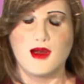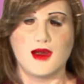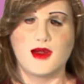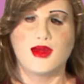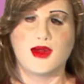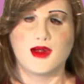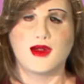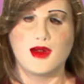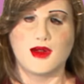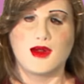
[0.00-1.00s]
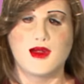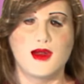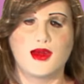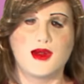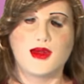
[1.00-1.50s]
and then put it on there, and
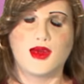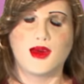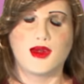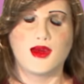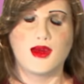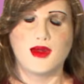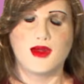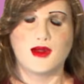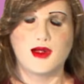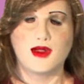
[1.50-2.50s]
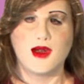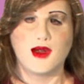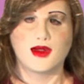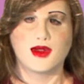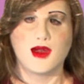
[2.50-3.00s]
then reinforce it with the
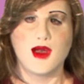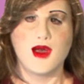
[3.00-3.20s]
latex.